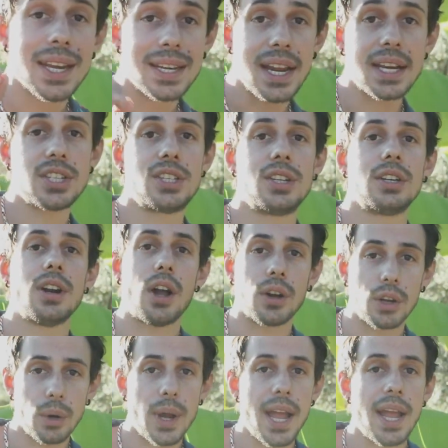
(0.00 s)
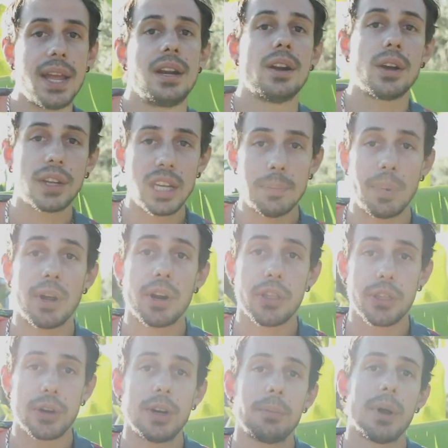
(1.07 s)
Next year I'll go ahead and I'll keep on a
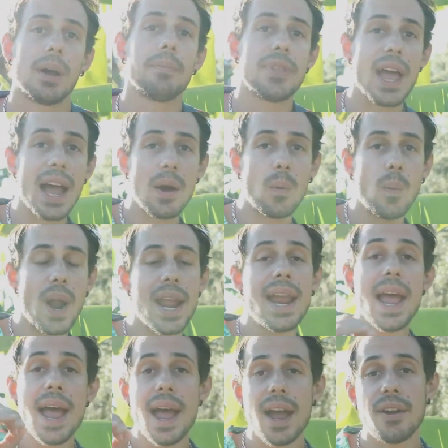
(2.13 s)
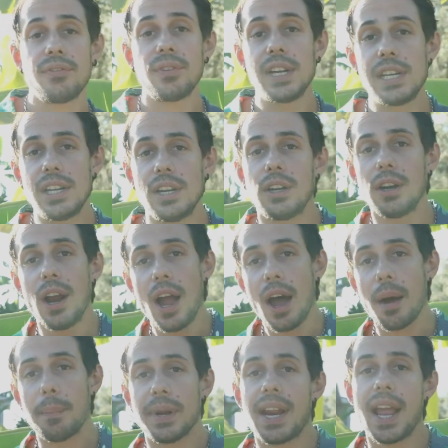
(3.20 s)
3rd pup. That way every year
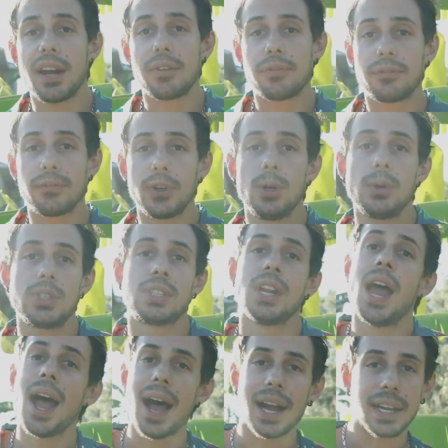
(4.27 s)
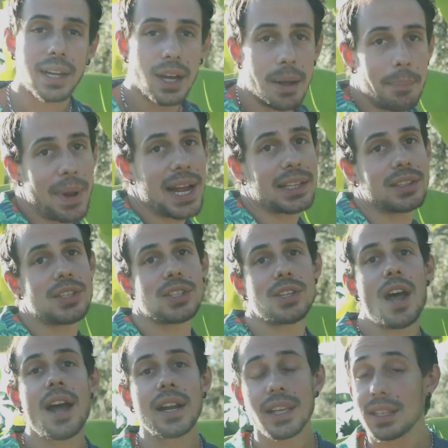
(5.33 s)
a banana fruits, I cut back the
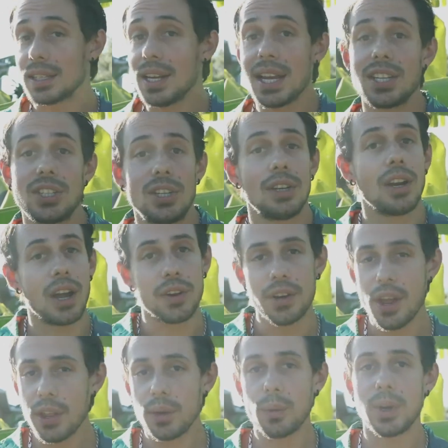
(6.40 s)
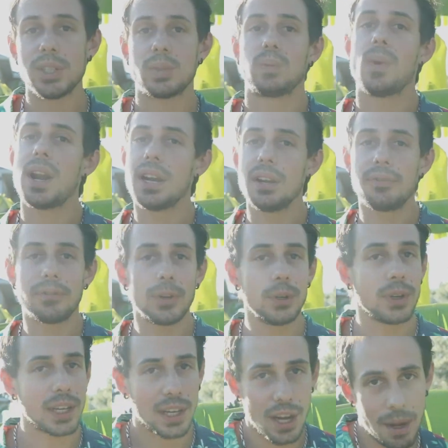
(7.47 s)
stalk. The next year another one's ready to
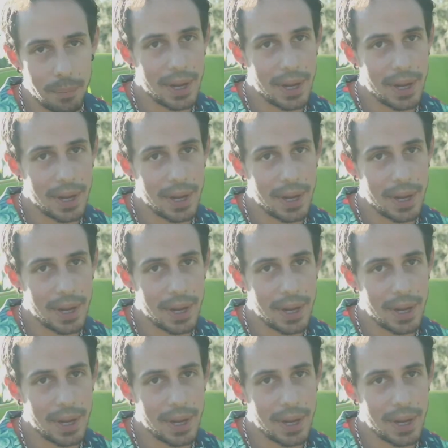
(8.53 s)
fruit, cut